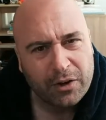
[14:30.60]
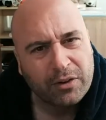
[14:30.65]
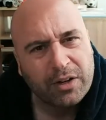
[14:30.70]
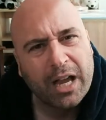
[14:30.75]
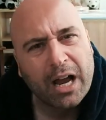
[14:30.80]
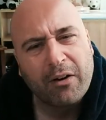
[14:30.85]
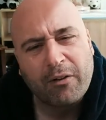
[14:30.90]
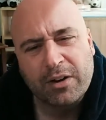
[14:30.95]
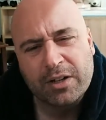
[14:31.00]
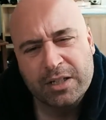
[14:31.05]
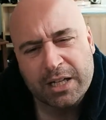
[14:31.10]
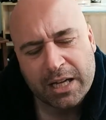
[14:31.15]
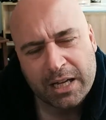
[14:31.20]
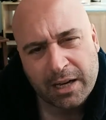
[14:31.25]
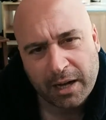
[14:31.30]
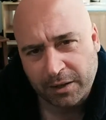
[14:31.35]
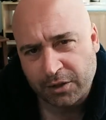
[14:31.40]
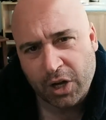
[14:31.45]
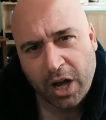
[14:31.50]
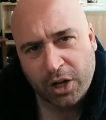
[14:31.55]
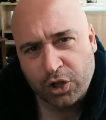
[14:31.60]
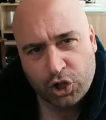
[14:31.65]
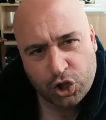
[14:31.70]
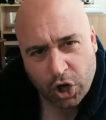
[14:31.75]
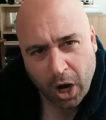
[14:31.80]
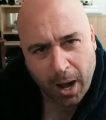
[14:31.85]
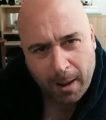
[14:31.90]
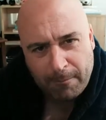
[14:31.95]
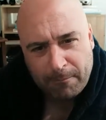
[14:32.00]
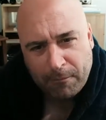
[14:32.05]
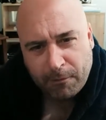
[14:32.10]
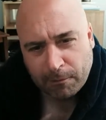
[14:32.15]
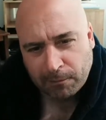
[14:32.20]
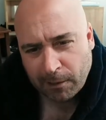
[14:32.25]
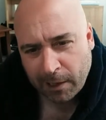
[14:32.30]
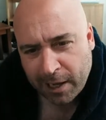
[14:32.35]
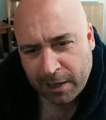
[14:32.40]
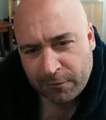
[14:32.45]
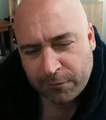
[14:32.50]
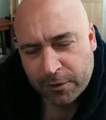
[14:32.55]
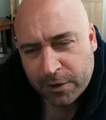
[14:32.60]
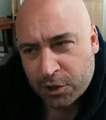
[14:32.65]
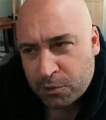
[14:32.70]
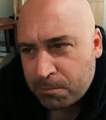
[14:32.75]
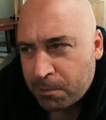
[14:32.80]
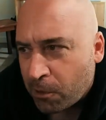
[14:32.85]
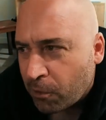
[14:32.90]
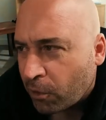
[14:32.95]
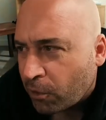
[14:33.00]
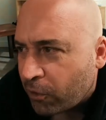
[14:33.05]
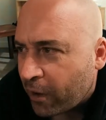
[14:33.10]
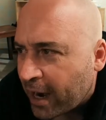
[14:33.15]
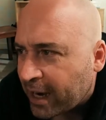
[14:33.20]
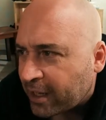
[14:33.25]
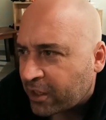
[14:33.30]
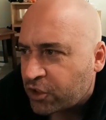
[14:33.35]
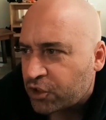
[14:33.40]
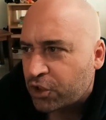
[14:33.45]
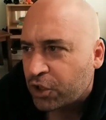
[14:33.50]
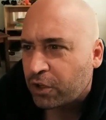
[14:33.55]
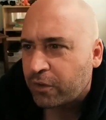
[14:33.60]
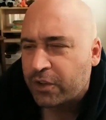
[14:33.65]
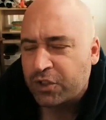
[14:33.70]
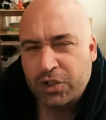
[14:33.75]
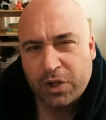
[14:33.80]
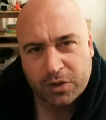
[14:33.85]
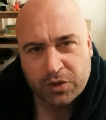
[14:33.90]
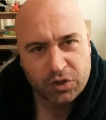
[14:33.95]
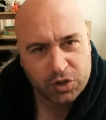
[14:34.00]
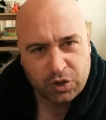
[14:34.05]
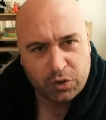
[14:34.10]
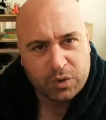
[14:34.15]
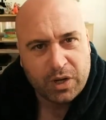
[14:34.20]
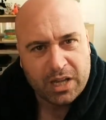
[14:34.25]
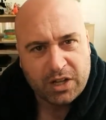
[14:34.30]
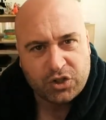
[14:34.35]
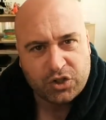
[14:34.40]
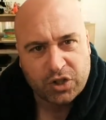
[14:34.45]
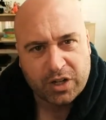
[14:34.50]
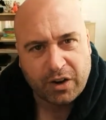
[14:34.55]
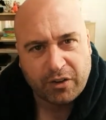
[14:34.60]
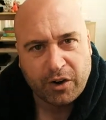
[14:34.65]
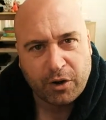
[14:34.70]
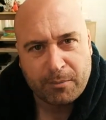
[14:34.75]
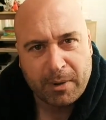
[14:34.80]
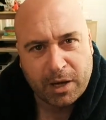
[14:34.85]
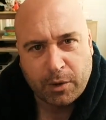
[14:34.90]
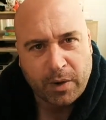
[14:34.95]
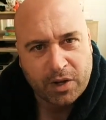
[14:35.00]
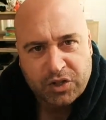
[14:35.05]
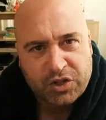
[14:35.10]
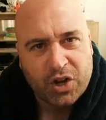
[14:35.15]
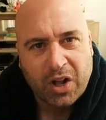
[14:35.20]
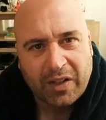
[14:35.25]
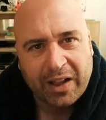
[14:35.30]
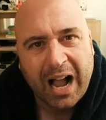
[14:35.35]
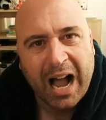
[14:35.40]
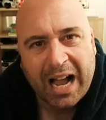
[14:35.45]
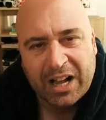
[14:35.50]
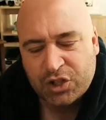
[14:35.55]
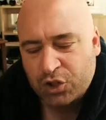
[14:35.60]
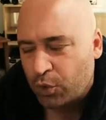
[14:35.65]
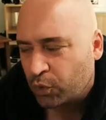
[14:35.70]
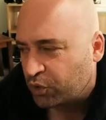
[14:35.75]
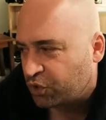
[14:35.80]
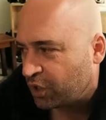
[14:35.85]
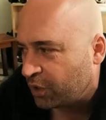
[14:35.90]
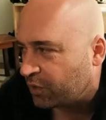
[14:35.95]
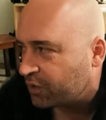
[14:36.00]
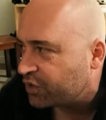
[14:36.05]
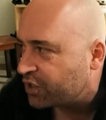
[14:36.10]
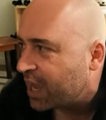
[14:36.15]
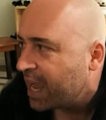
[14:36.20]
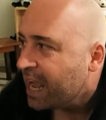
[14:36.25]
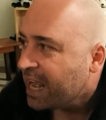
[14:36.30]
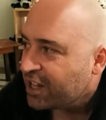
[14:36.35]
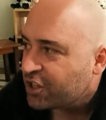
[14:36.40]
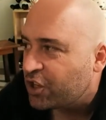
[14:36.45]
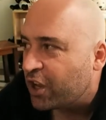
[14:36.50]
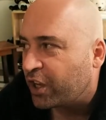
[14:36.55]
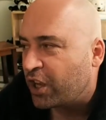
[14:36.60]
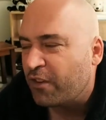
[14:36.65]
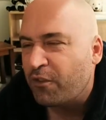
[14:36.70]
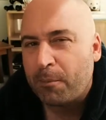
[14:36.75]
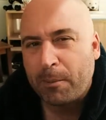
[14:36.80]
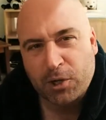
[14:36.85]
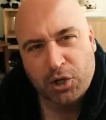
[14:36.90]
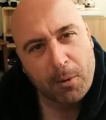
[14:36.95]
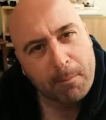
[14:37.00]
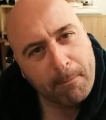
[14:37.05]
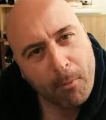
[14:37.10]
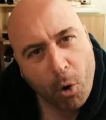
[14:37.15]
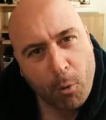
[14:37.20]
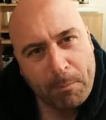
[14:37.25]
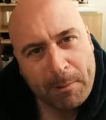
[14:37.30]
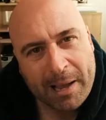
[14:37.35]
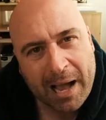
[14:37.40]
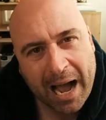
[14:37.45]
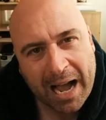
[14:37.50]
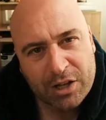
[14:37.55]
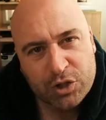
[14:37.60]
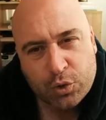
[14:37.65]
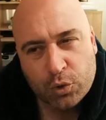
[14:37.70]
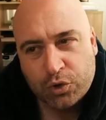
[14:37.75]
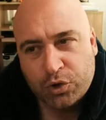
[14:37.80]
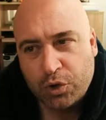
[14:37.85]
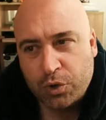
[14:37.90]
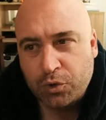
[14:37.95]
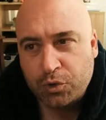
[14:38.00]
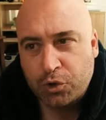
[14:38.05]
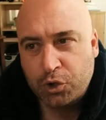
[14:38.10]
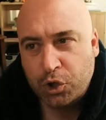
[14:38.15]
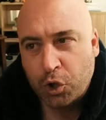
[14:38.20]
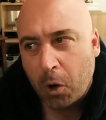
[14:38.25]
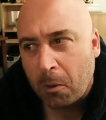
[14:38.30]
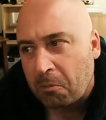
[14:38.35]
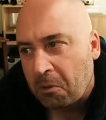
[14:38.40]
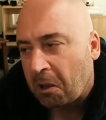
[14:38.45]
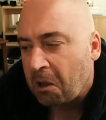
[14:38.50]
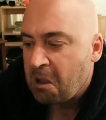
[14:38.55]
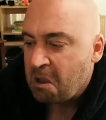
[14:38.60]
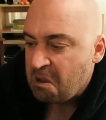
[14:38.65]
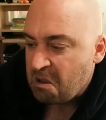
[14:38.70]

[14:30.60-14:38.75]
They're guaranteed a job for life in this bureaucratic service. It's a unique scenario in many ways. It's not like high school students. It's not like you have a bunch of mopey high school students show up like,